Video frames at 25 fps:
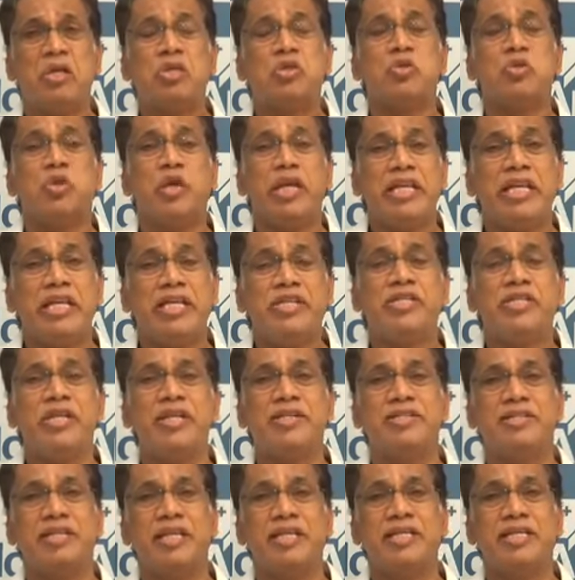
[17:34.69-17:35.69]
So
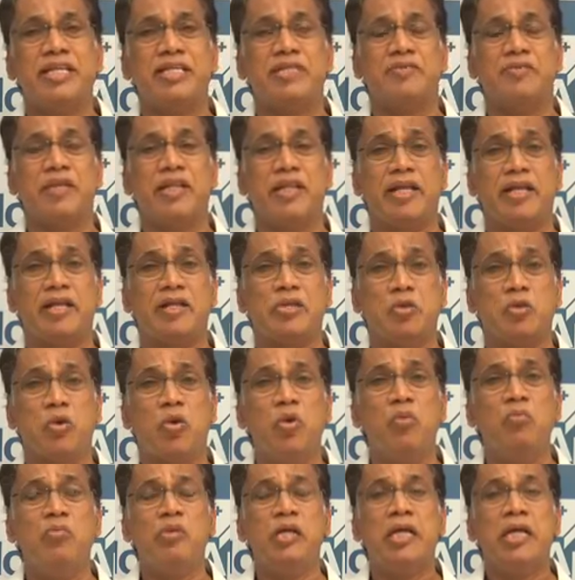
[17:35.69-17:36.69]
initial stages when they're at
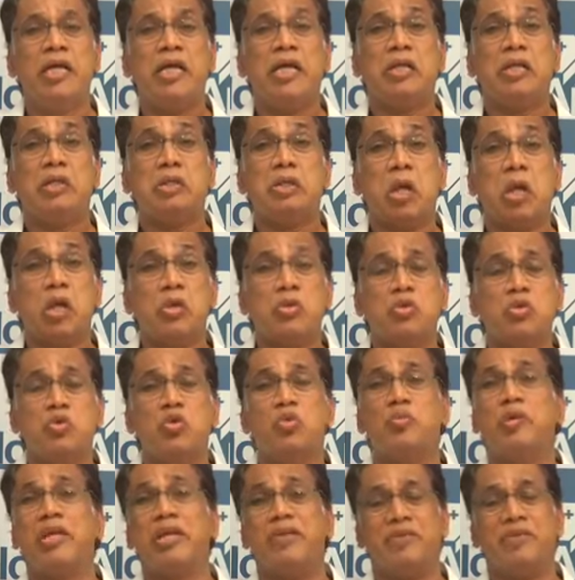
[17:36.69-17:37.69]
home, not
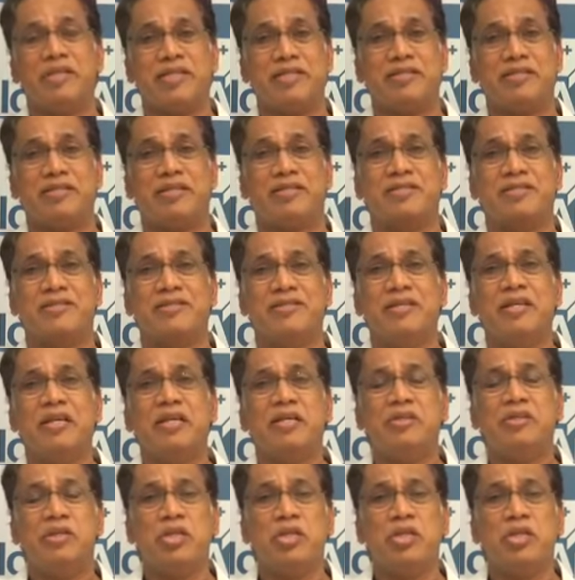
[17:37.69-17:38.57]
too many visitors.